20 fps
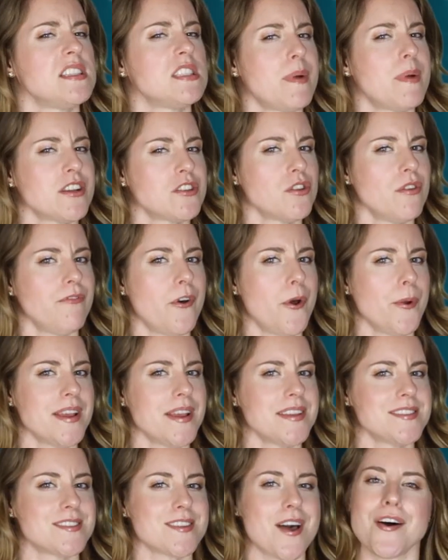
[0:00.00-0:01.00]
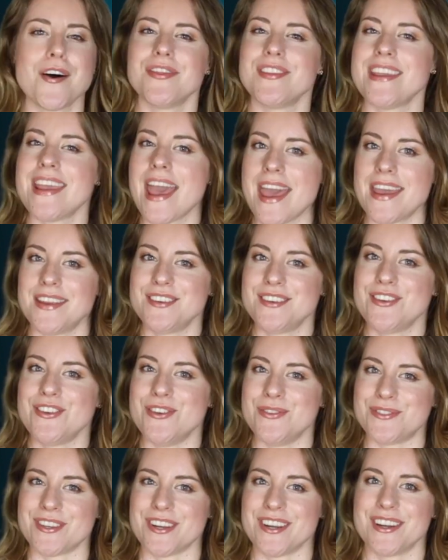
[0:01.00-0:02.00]
special focus on the end
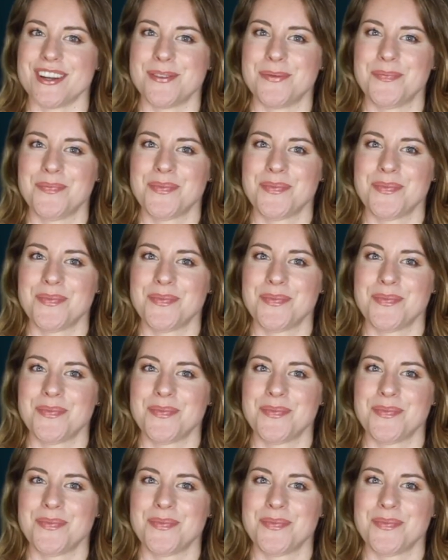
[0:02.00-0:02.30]
user.